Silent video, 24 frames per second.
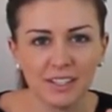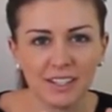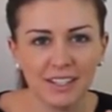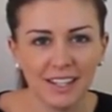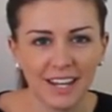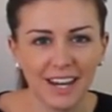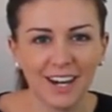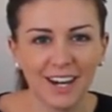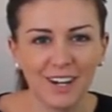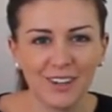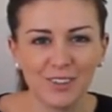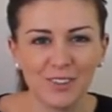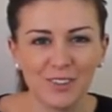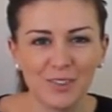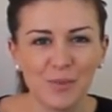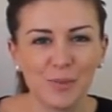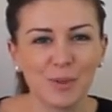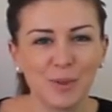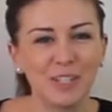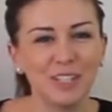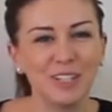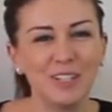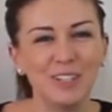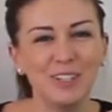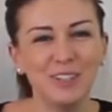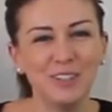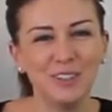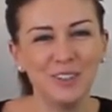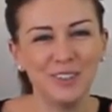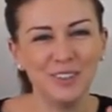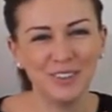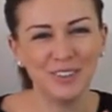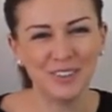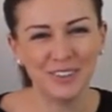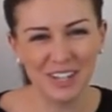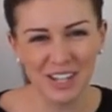Now, when
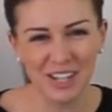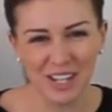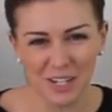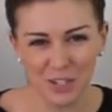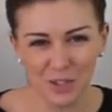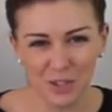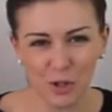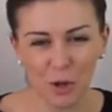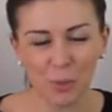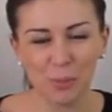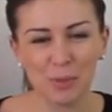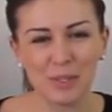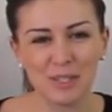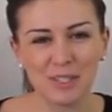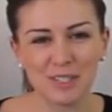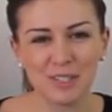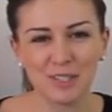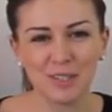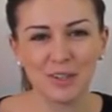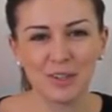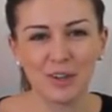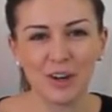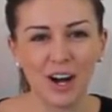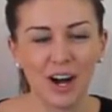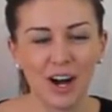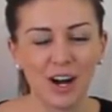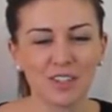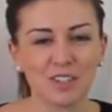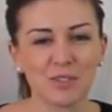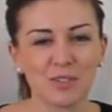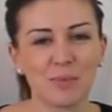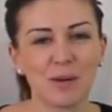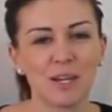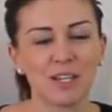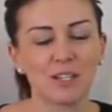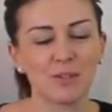you drop into your heart
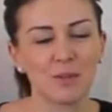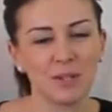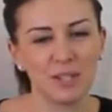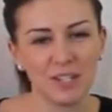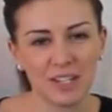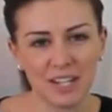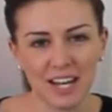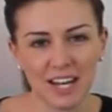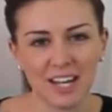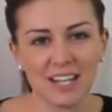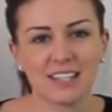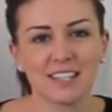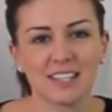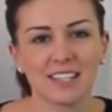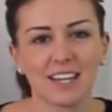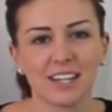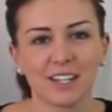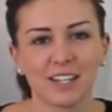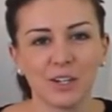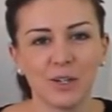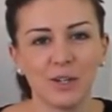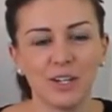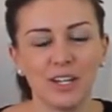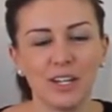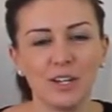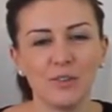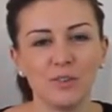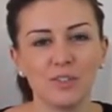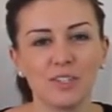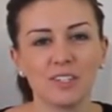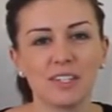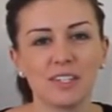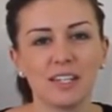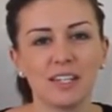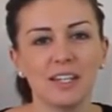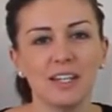space, when you get into that
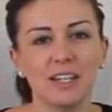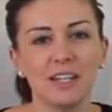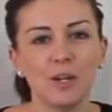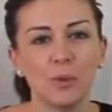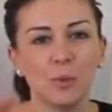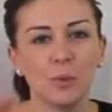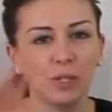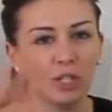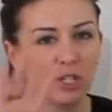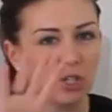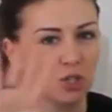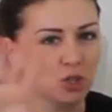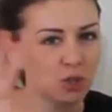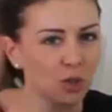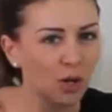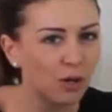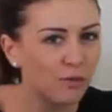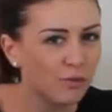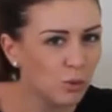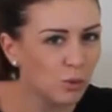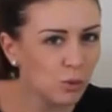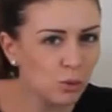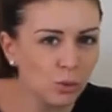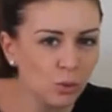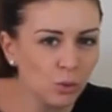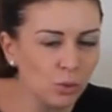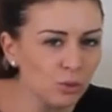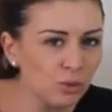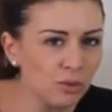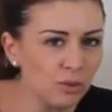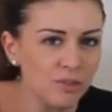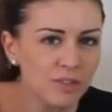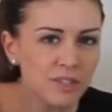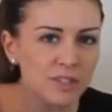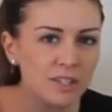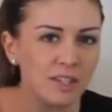coherency, when you shut off
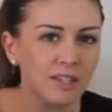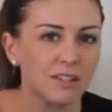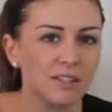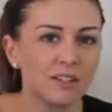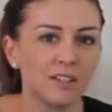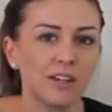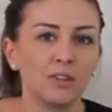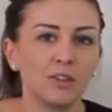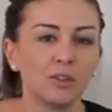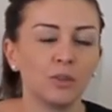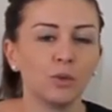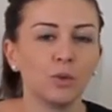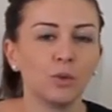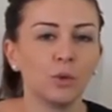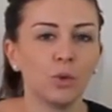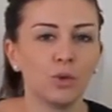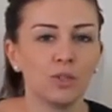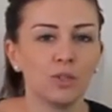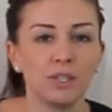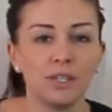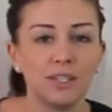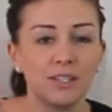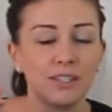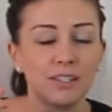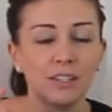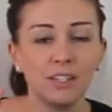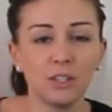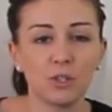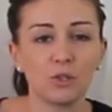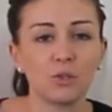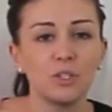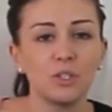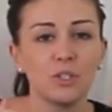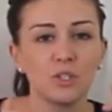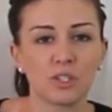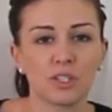all of this external noise that is
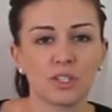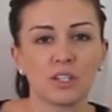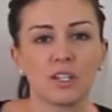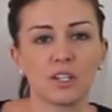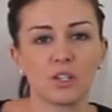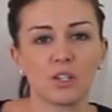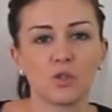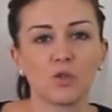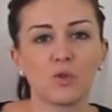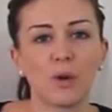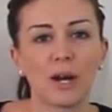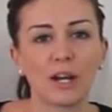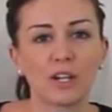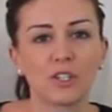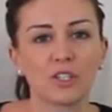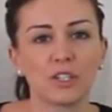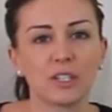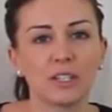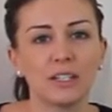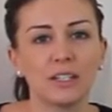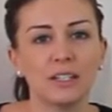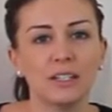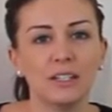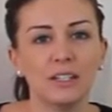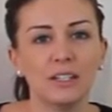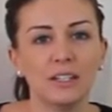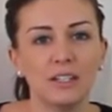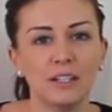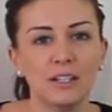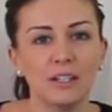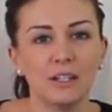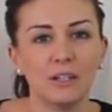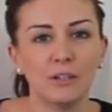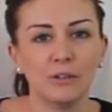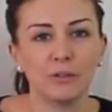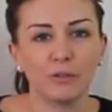literally just a distraction
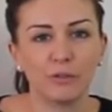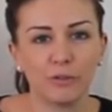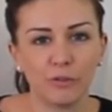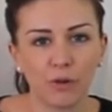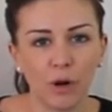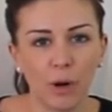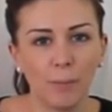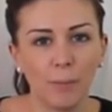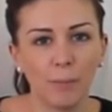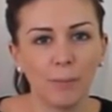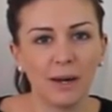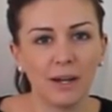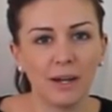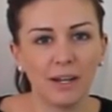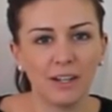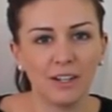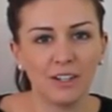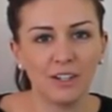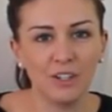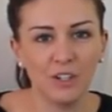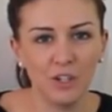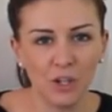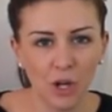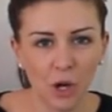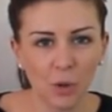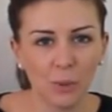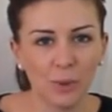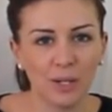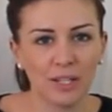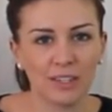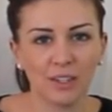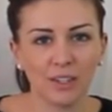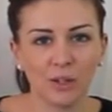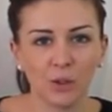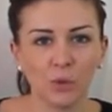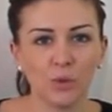from
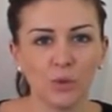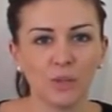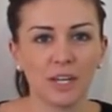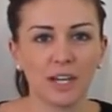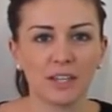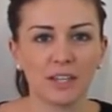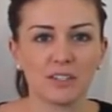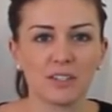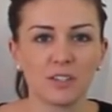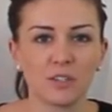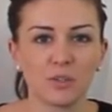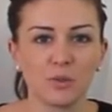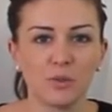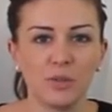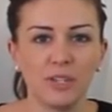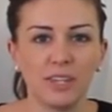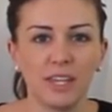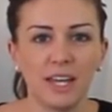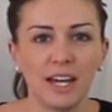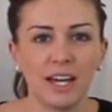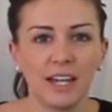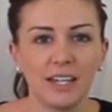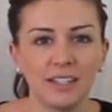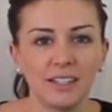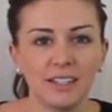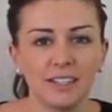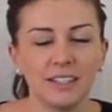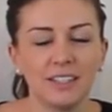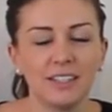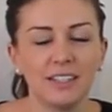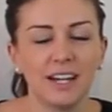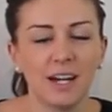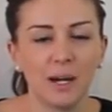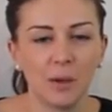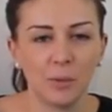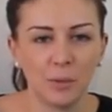knowing that all the answers are in there.
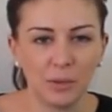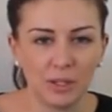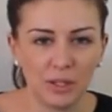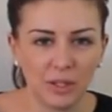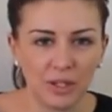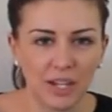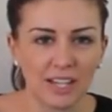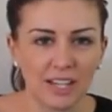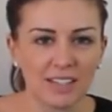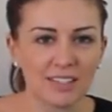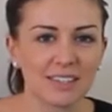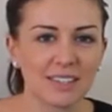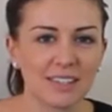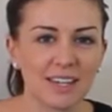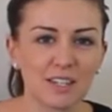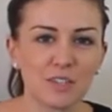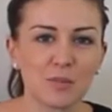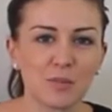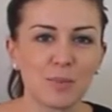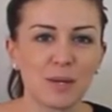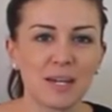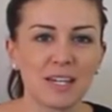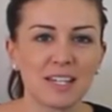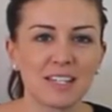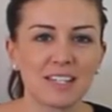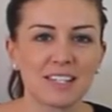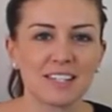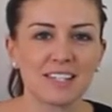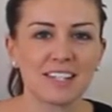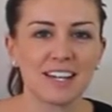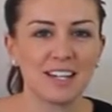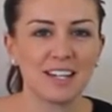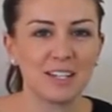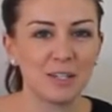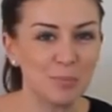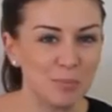And when you get into that space
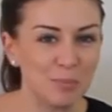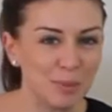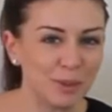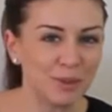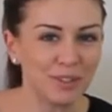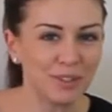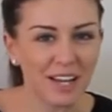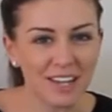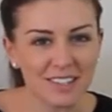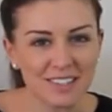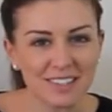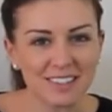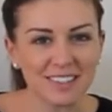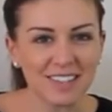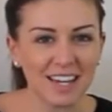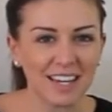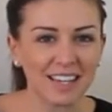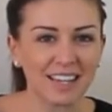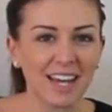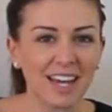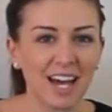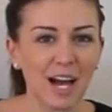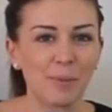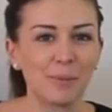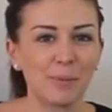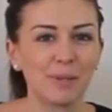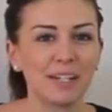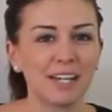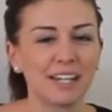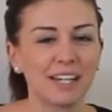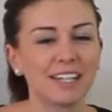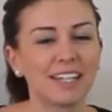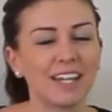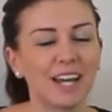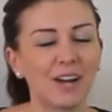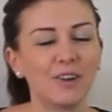and you build that as a daily habit,
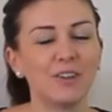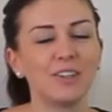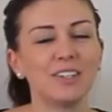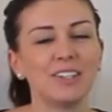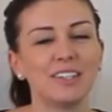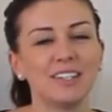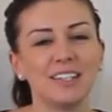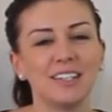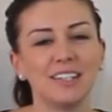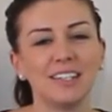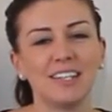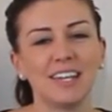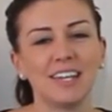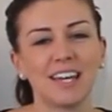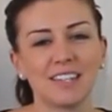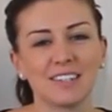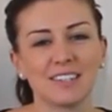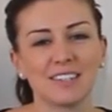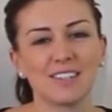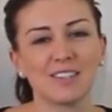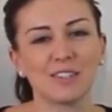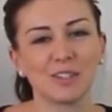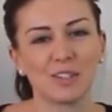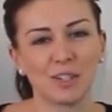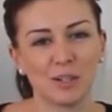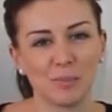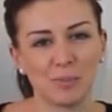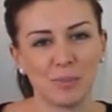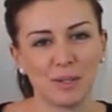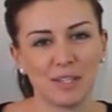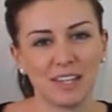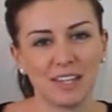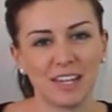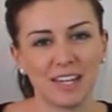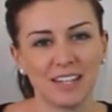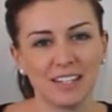I guarantee the answers are going to
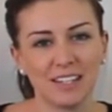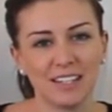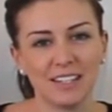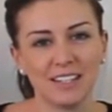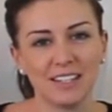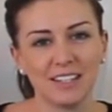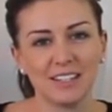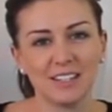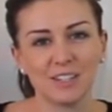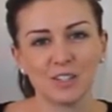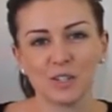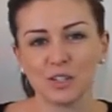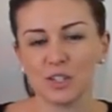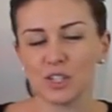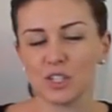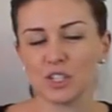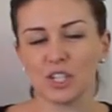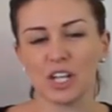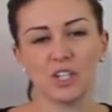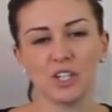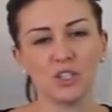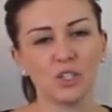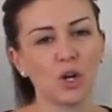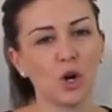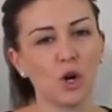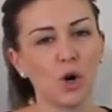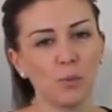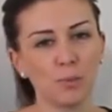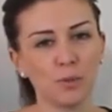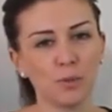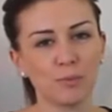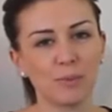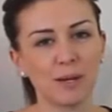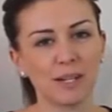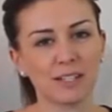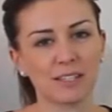be there. It's going to change your whole
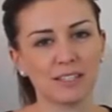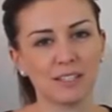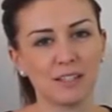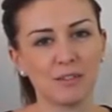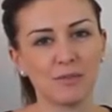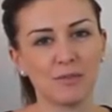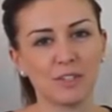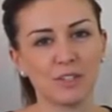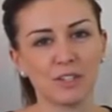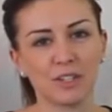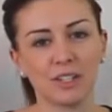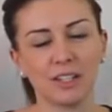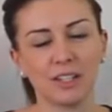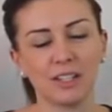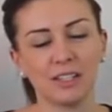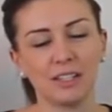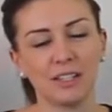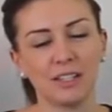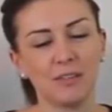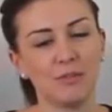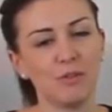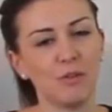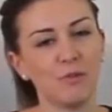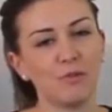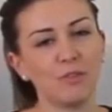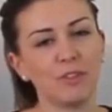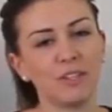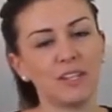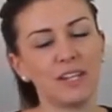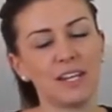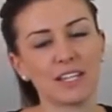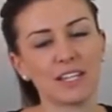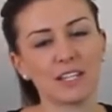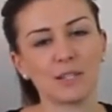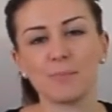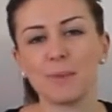perspective. It's going to leave you
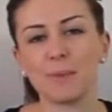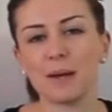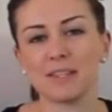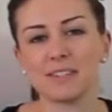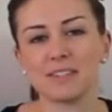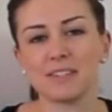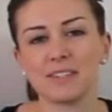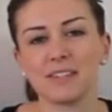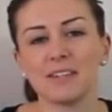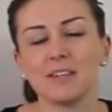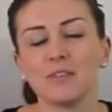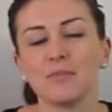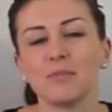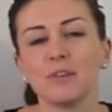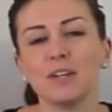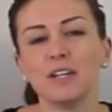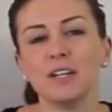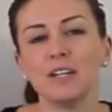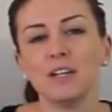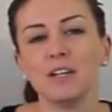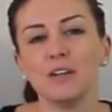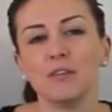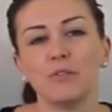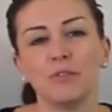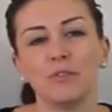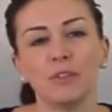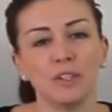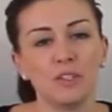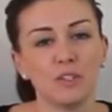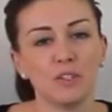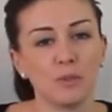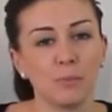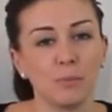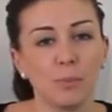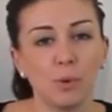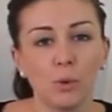feeling expansive, feeling
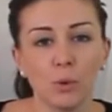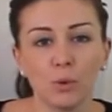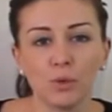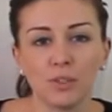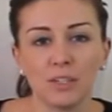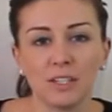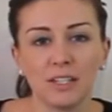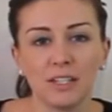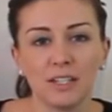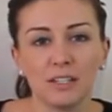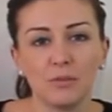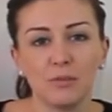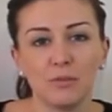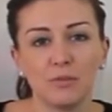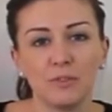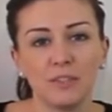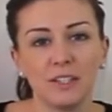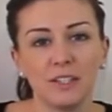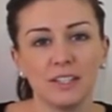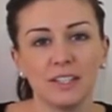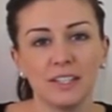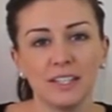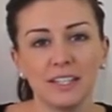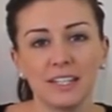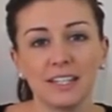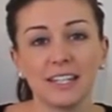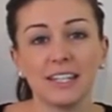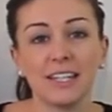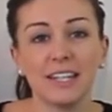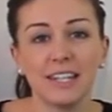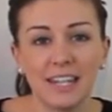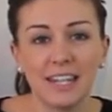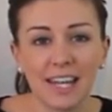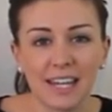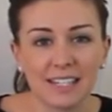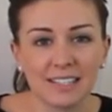supported, feeling
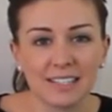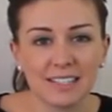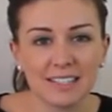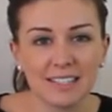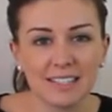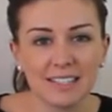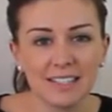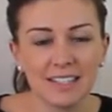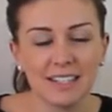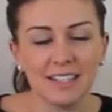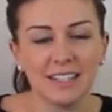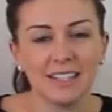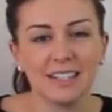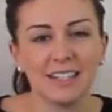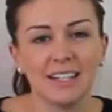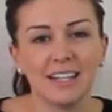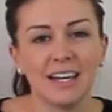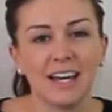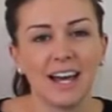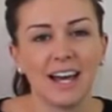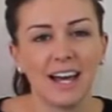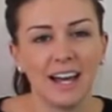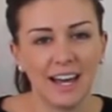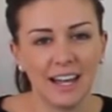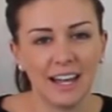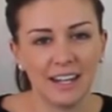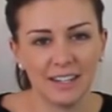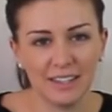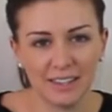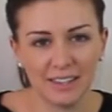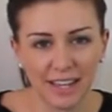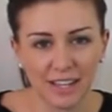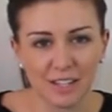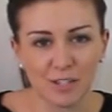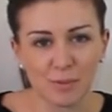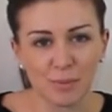connected. And
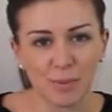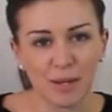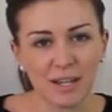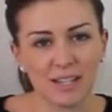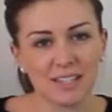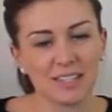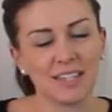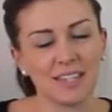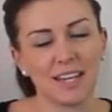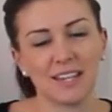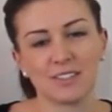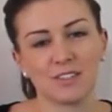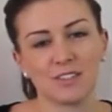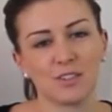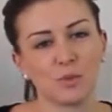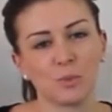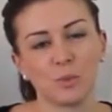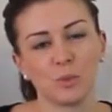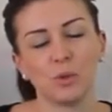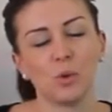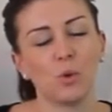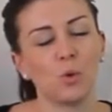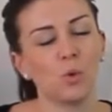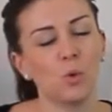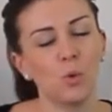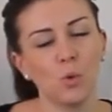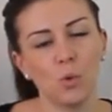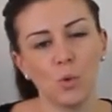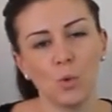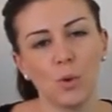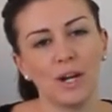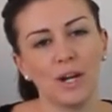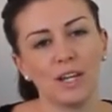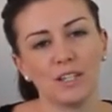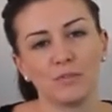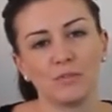in that space, the answers will
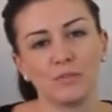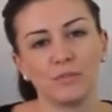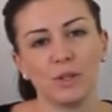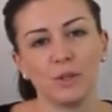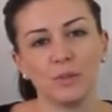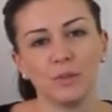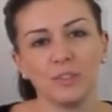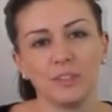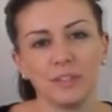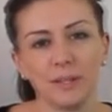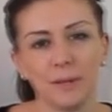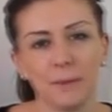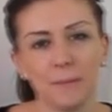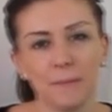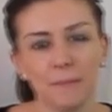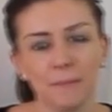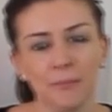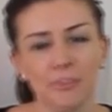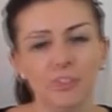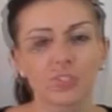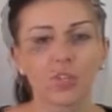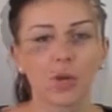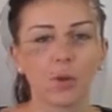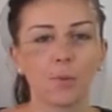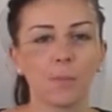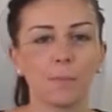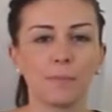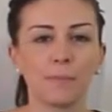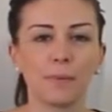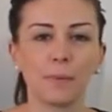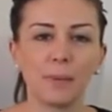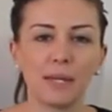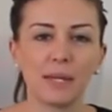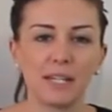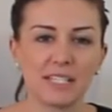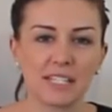always flow to you. So
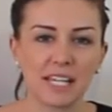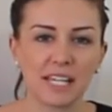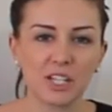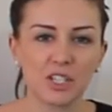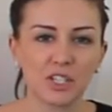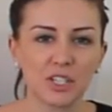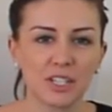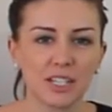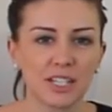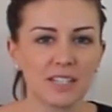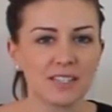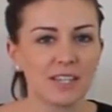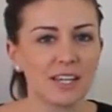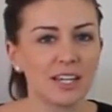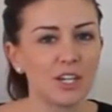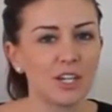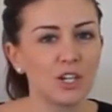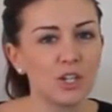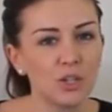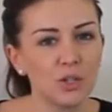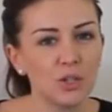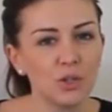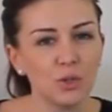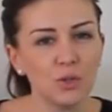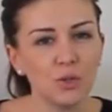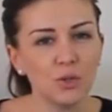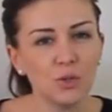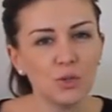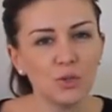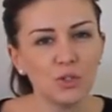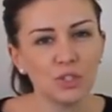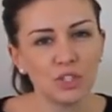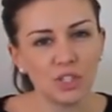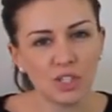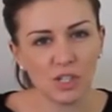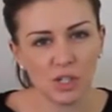meditation is a
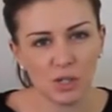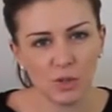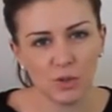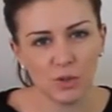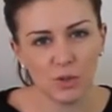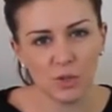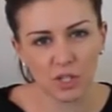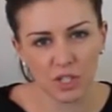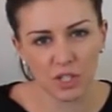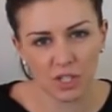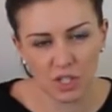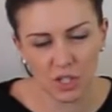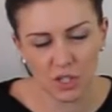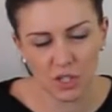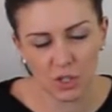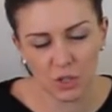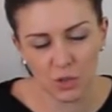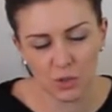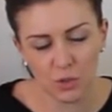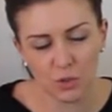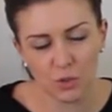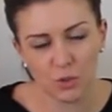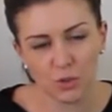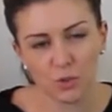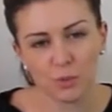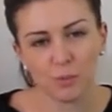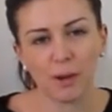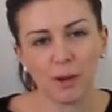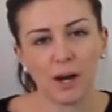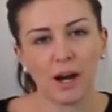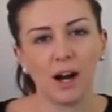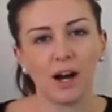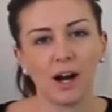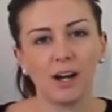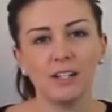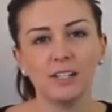huge, huge, huge
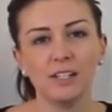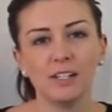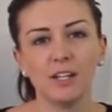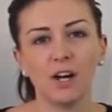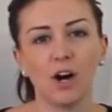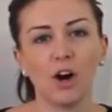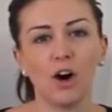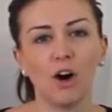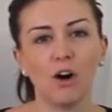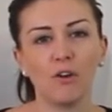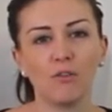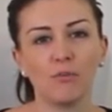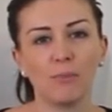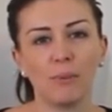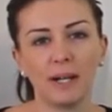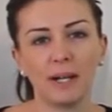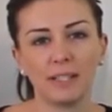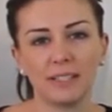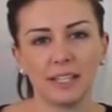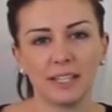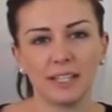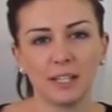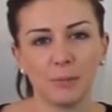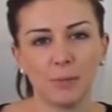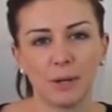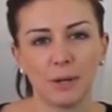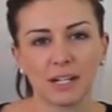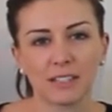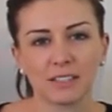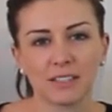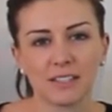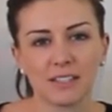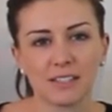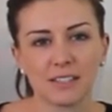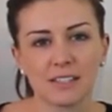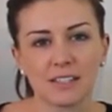part of my daily
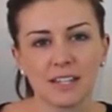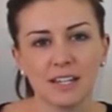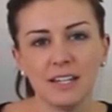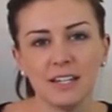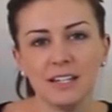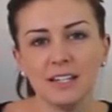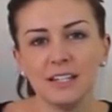practice.